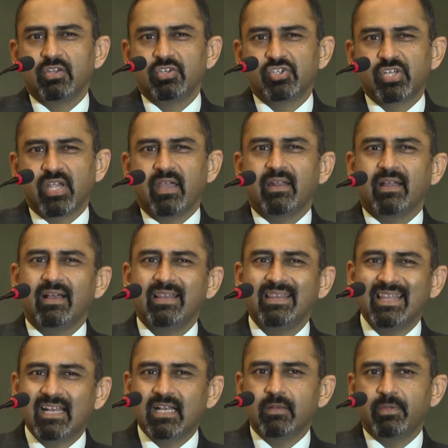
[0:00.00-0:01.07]
share a
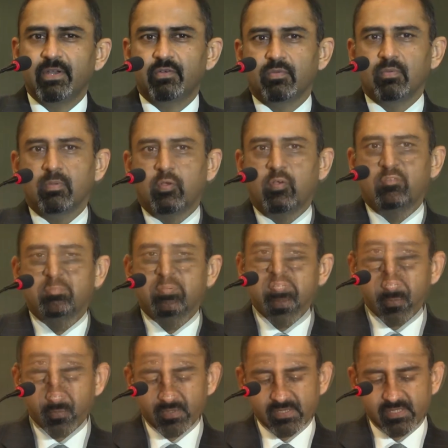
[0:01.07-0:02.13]
little bit of. I
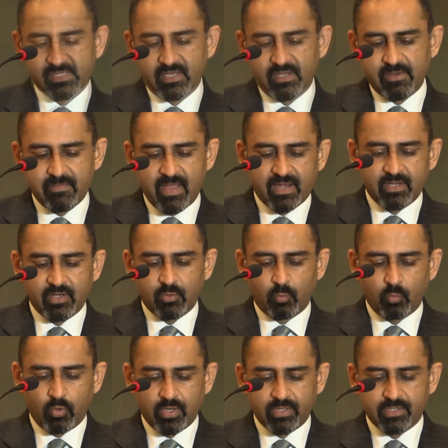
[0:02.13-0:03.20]
was uh, reminded of
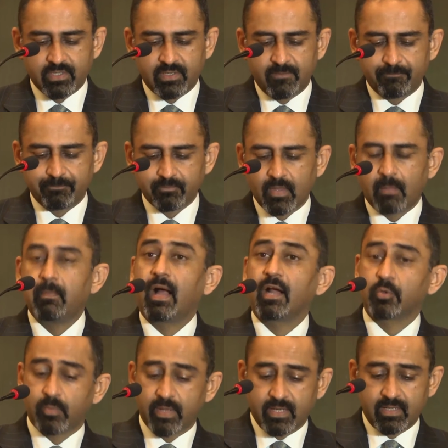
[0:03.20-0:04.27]
what um,
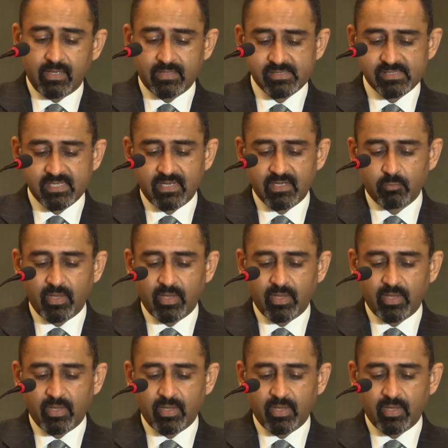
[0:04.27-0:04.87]
Mark Twain had said.